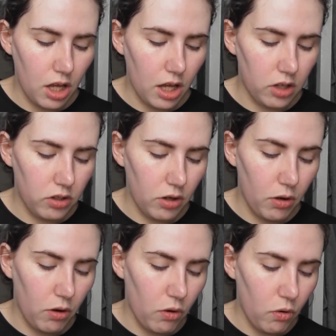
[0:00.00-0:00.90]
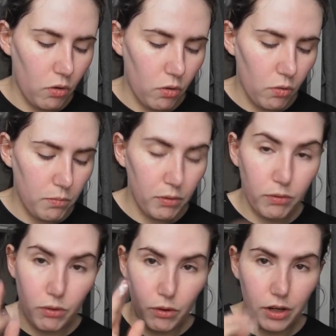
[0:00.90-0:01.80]
And
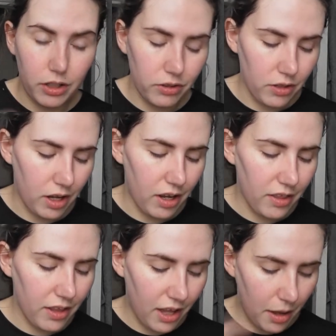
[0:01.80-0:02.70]
before I do that,